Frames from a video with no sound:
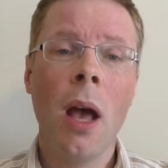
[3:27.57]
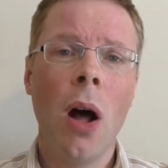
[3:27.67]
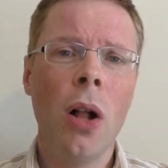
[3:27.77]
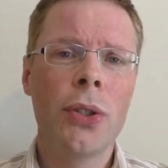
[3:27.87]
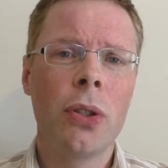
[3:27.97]

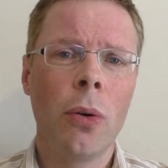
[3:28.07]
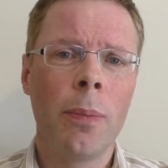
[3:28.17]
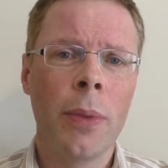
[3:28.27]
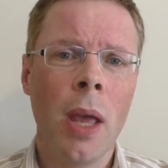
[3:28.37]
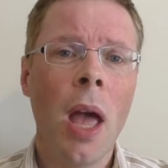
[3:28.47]
Also,
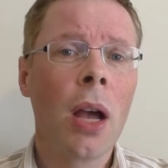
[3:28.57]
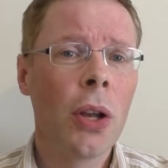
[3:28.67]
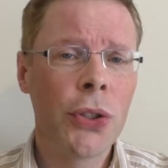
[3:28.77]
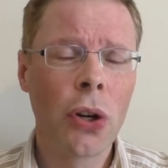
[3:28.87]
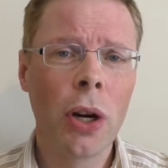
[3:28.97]

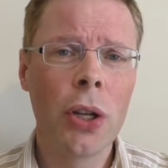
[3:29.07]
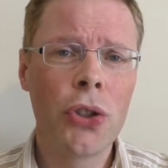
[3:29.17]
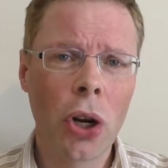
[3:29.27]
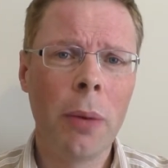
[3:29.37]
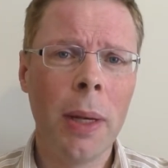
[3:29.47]
concerning
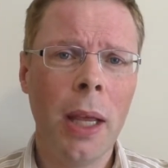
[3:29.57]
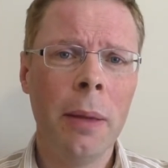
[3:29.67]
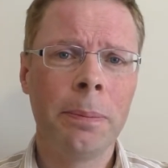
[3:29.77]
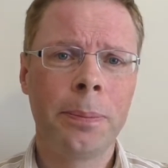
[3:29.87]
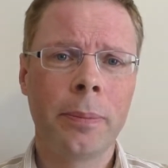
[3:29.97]
Germany,